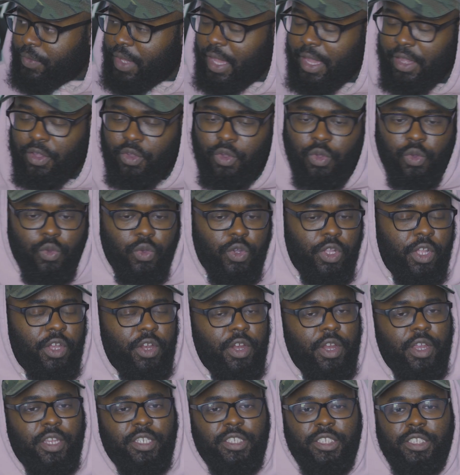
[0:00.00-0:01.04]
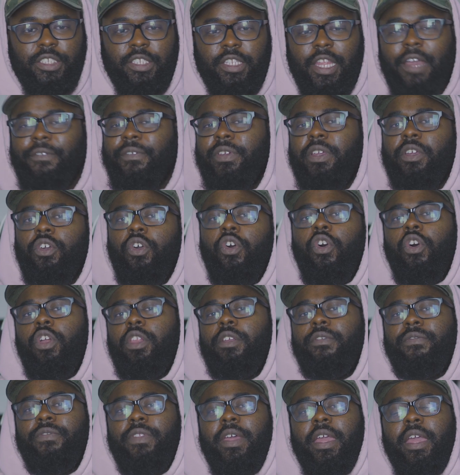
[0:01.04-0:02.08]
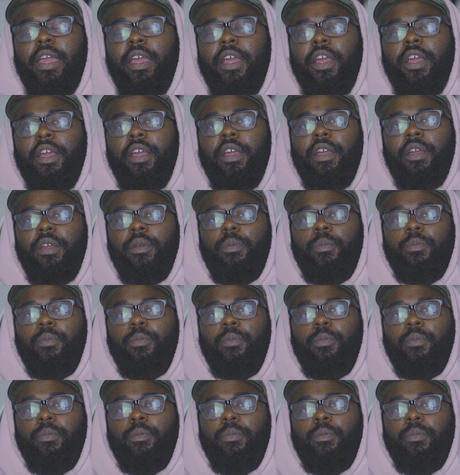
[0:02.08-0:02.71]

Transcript: and Coogler, and just loving all of their